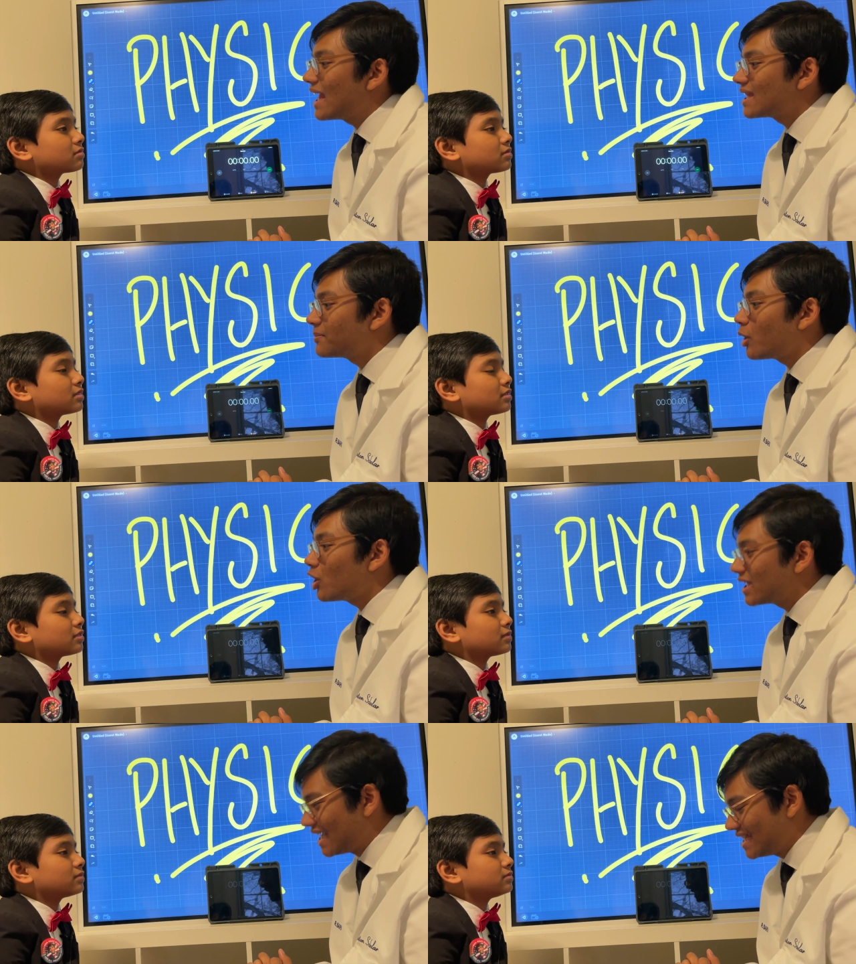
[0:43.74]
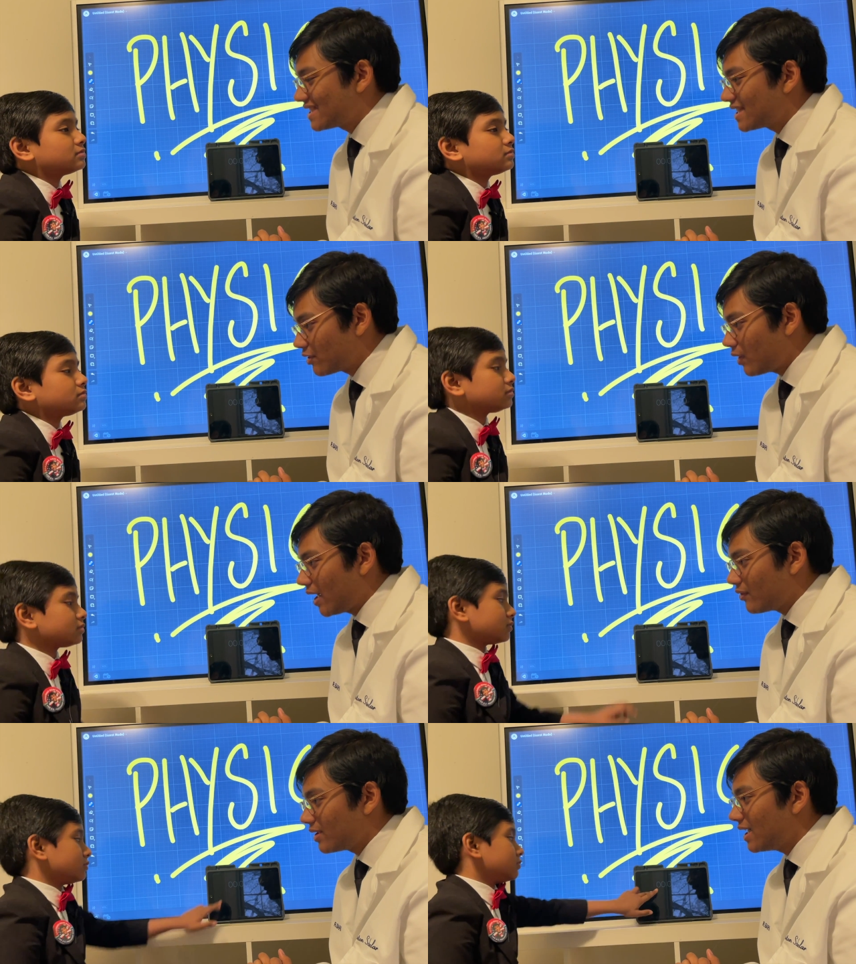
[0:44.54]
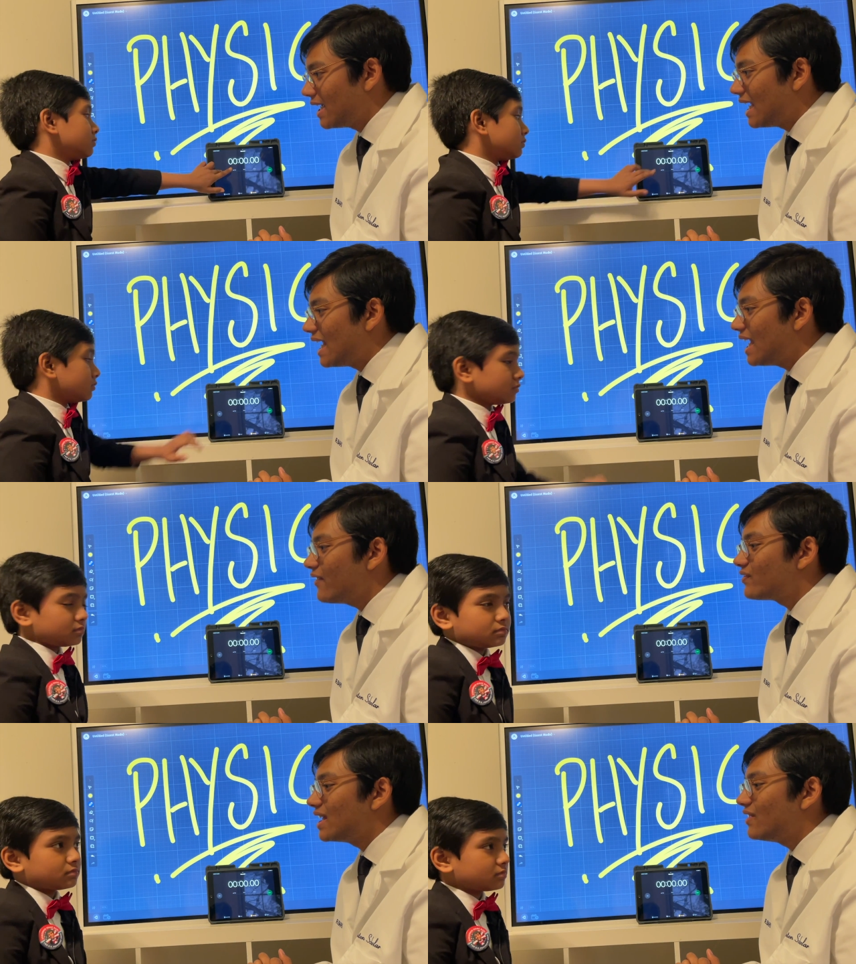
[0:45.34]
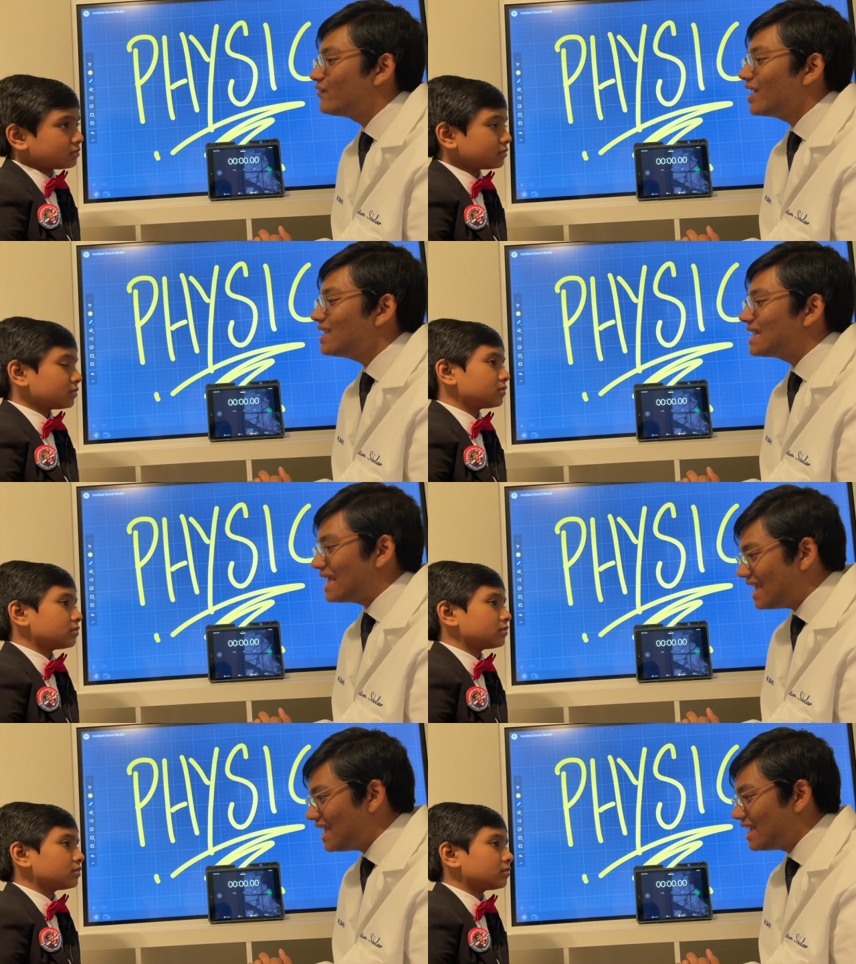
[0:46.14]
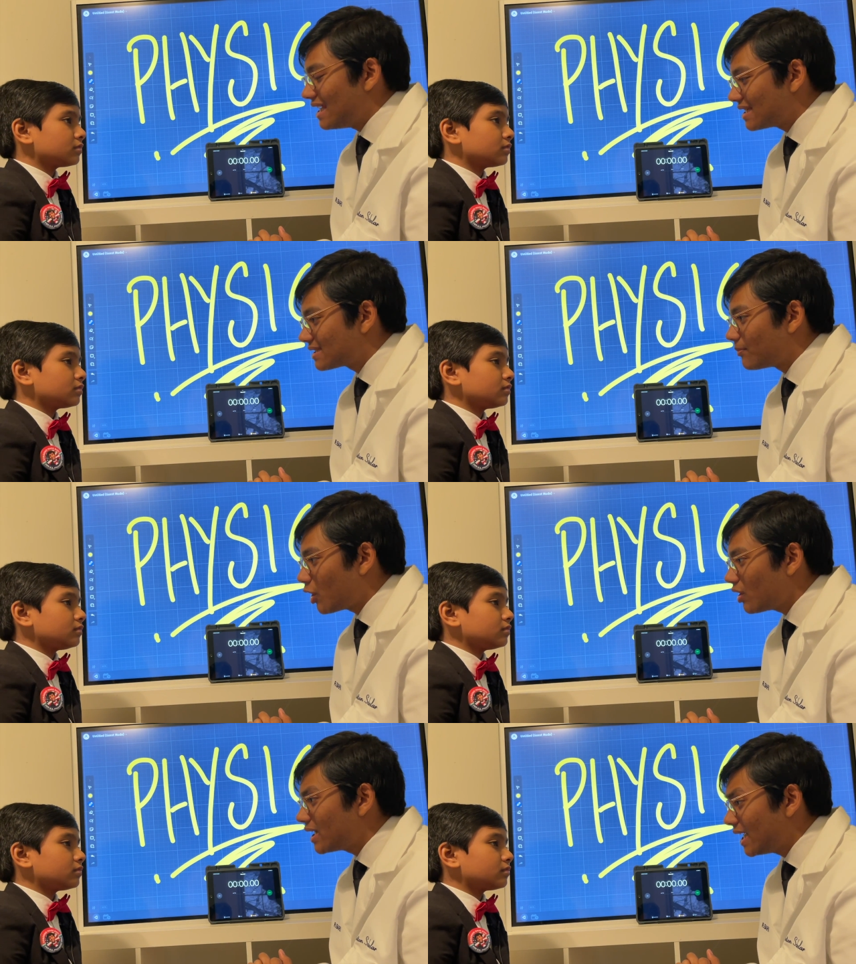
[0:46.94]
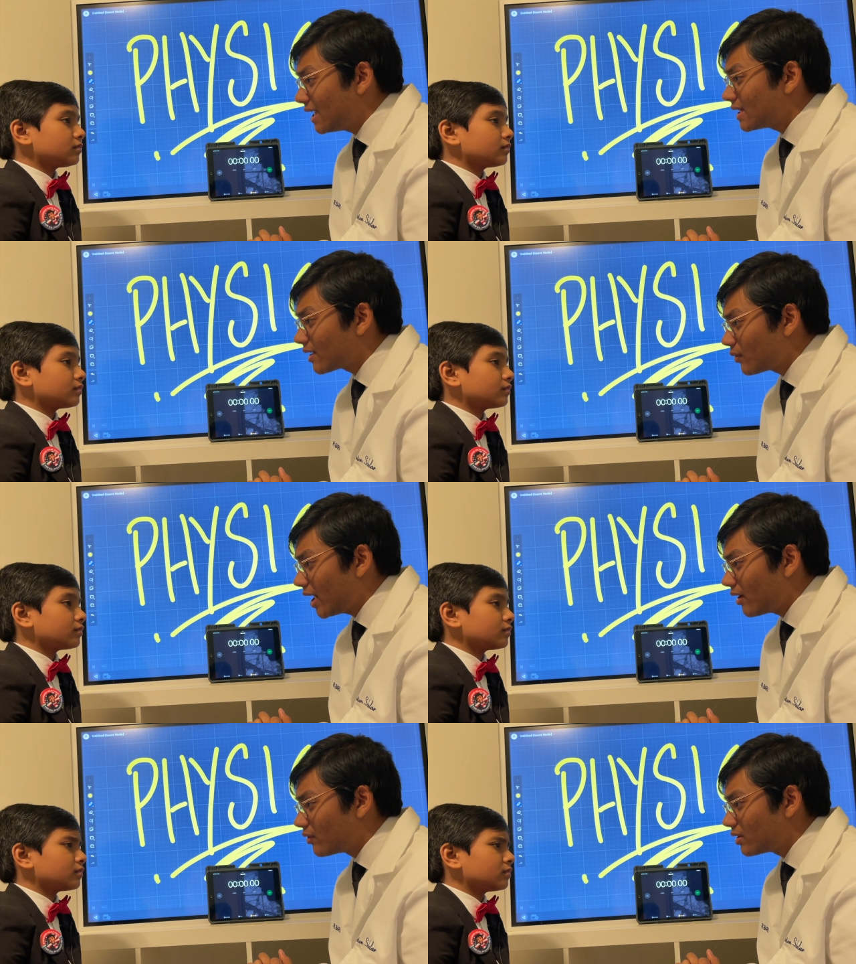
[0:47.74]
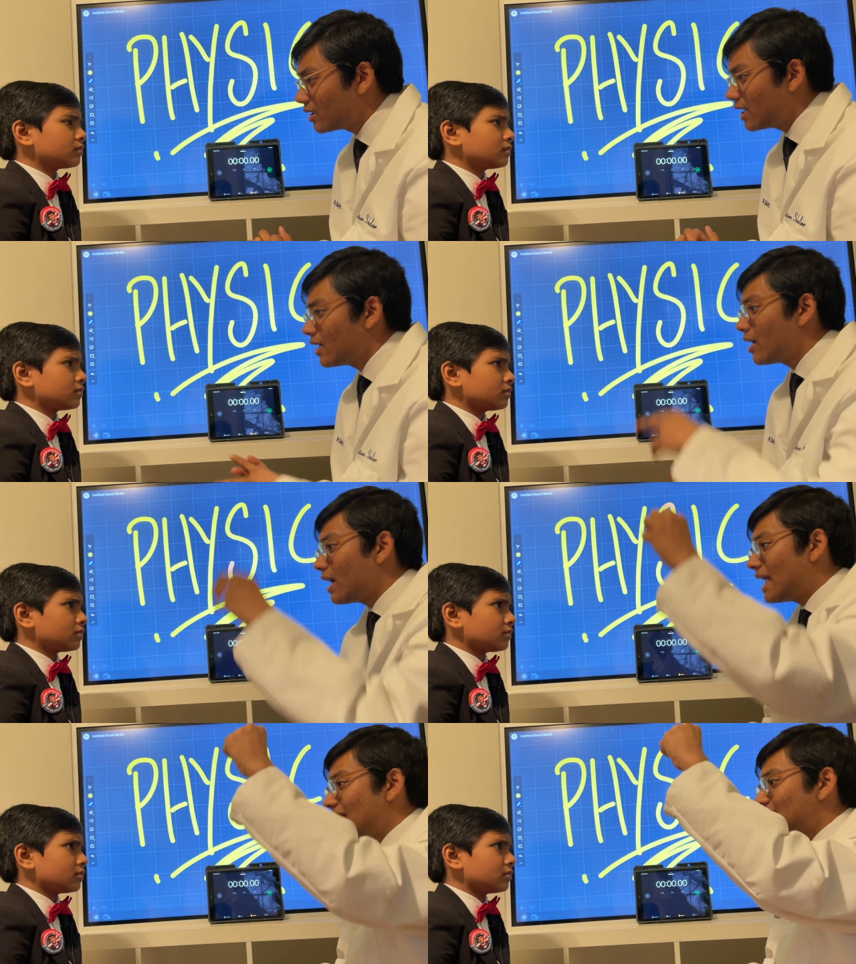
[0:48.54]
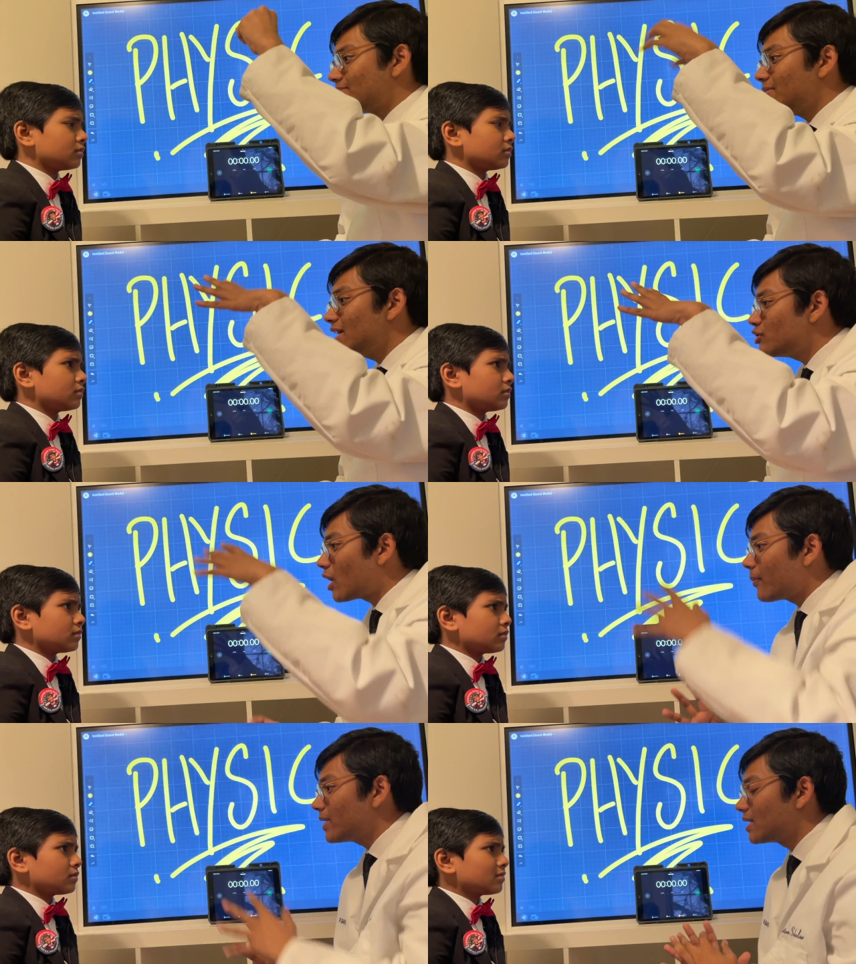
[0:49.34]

Speaker 1: and the ball hits the ground. If the event E is the ball hitting the ground, is me dropping